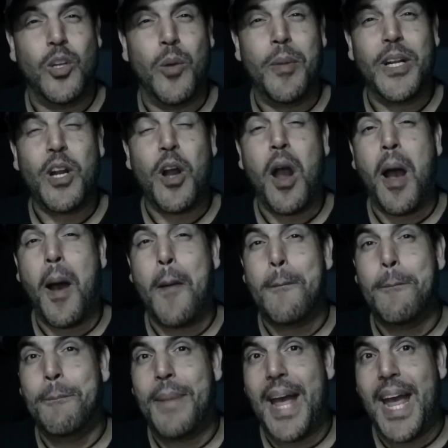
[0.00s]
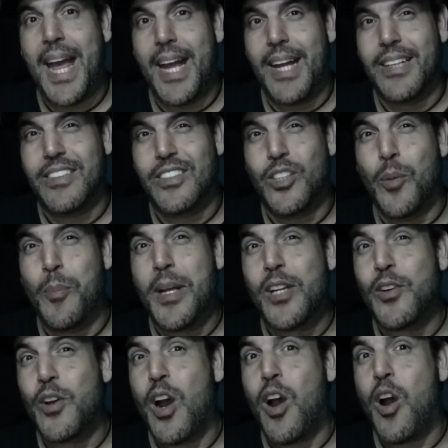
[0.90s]
no matter how bad, no
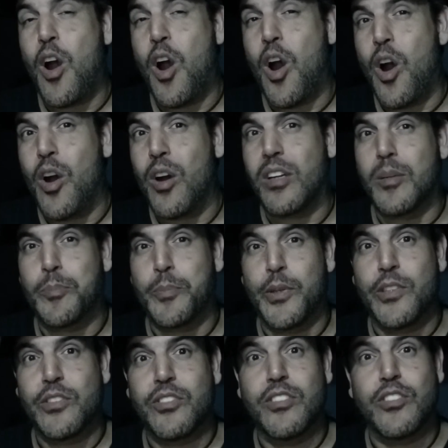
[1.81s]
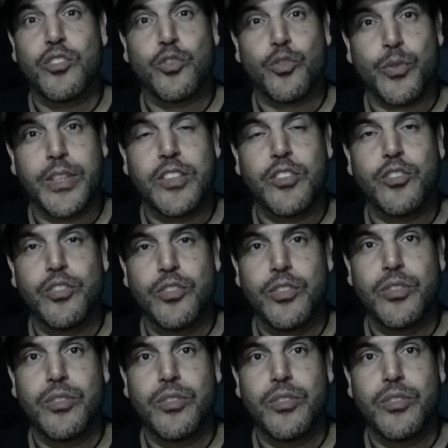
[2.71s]
matter how hard a person treats